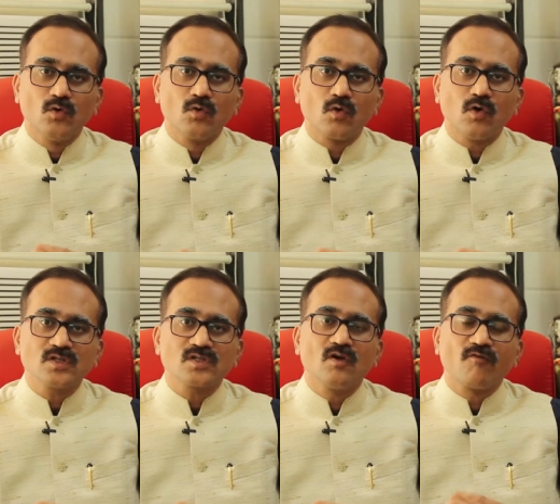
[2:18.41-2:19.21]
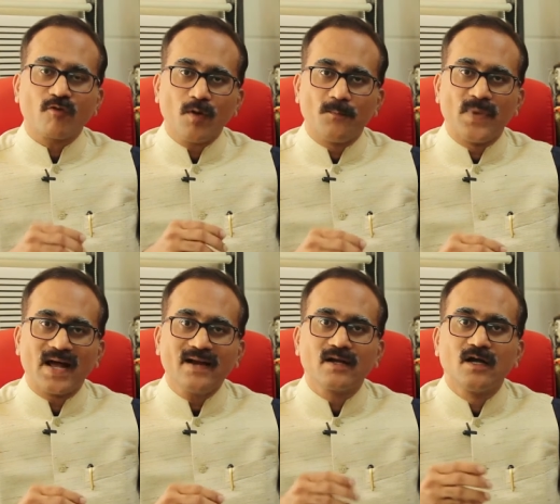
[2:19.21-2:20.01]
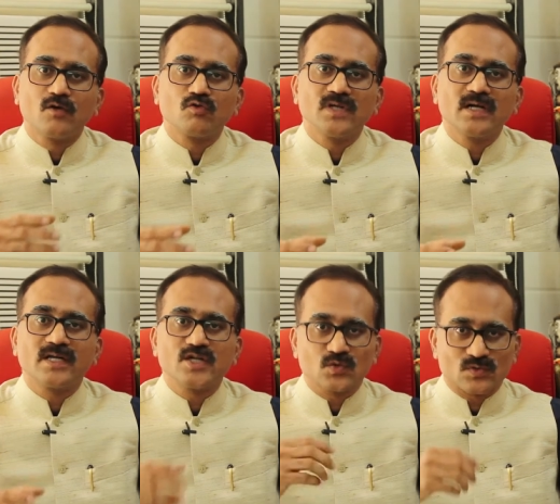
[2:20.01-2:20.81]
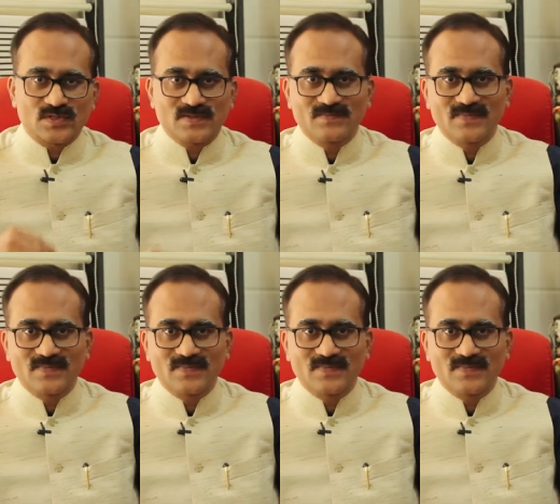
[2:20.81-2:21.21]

glucose from blood to the tissues